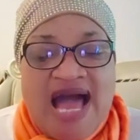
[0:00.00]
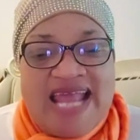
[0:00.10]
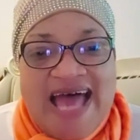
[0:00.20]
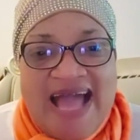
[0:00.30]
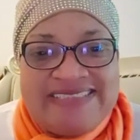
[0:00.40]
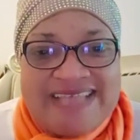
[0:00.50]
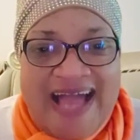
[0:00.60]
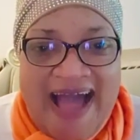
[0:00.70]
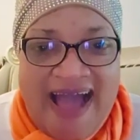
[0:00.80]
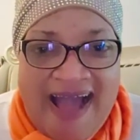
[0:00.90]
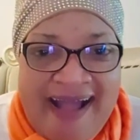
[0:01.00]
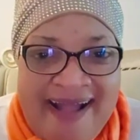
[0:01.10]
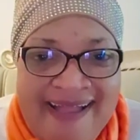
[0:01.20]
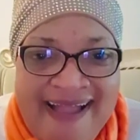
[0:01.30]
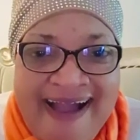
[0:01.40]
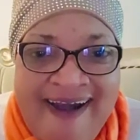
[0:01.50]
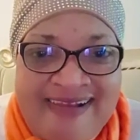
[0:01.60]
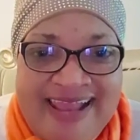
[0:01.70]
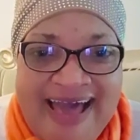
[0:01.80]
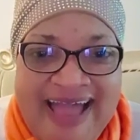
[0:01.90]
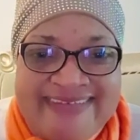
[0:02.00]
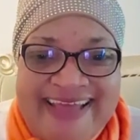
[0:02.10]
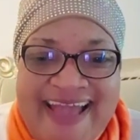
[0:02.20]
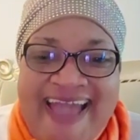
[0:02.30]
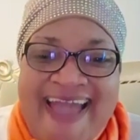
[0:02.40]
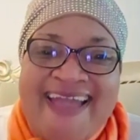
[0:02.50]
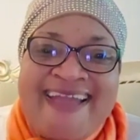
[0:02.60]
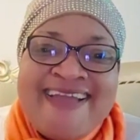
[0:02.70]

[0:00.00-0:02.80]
Elijah, Olaide,